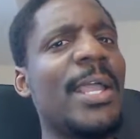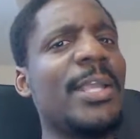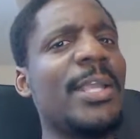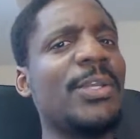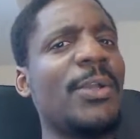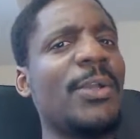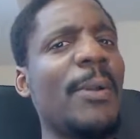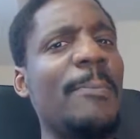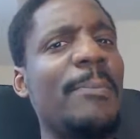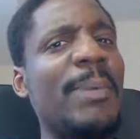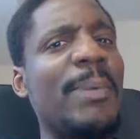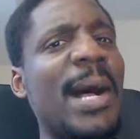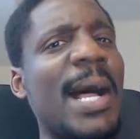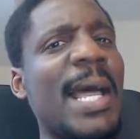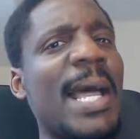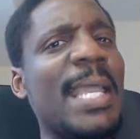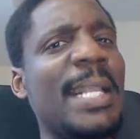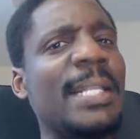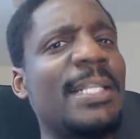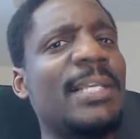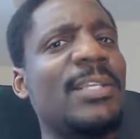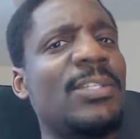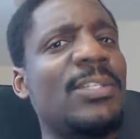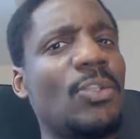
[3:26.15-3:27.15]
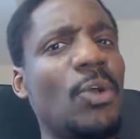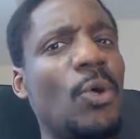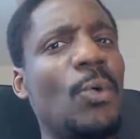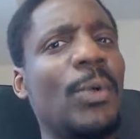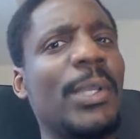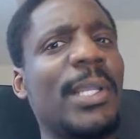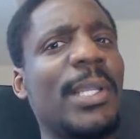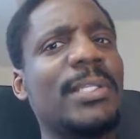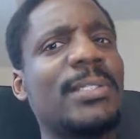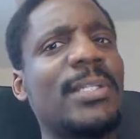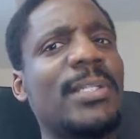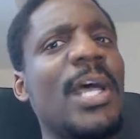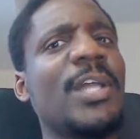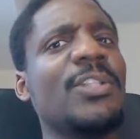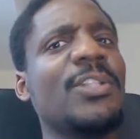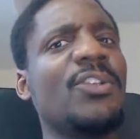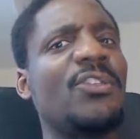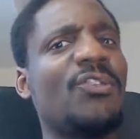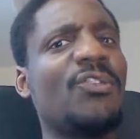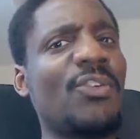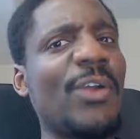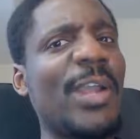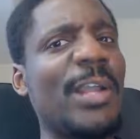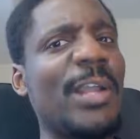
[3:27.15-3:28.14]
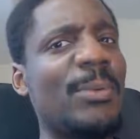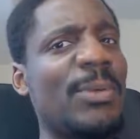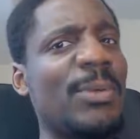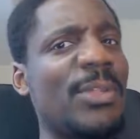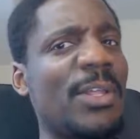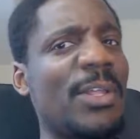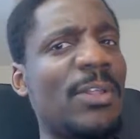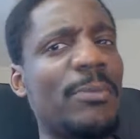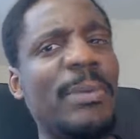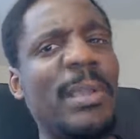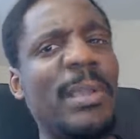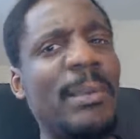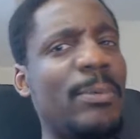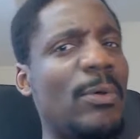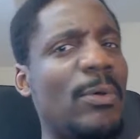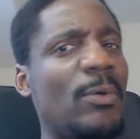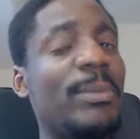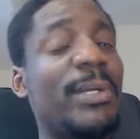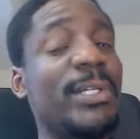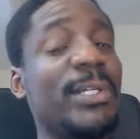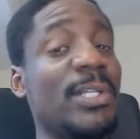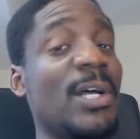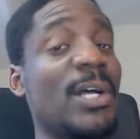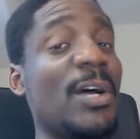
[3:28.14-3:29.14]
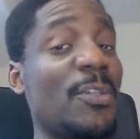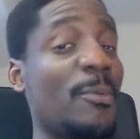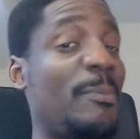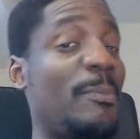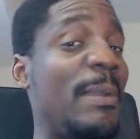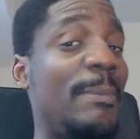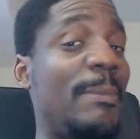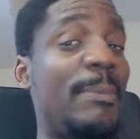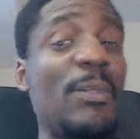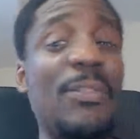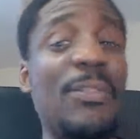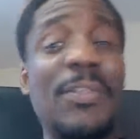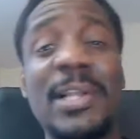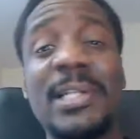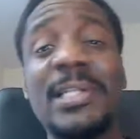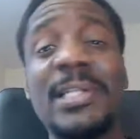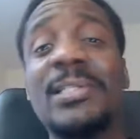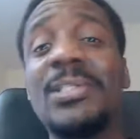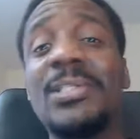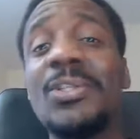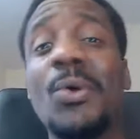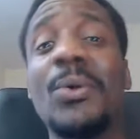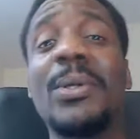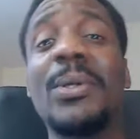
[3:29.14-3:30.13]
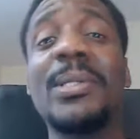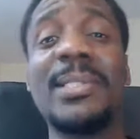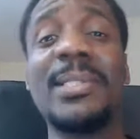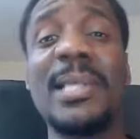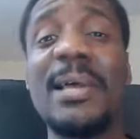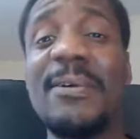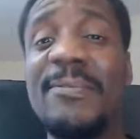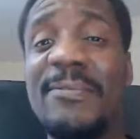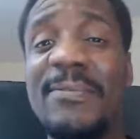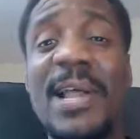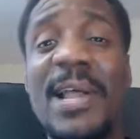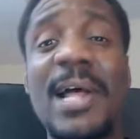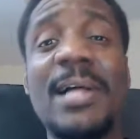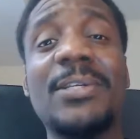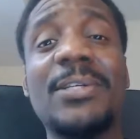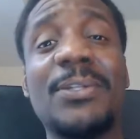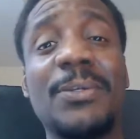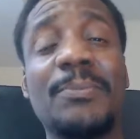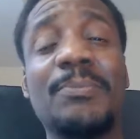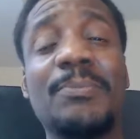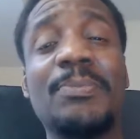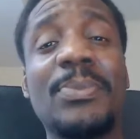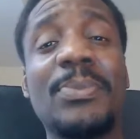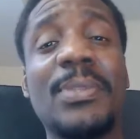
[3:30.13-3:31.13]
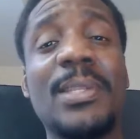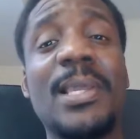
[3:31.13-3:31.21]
You're buying these tokens to trade with other people because other people think these tokens have value.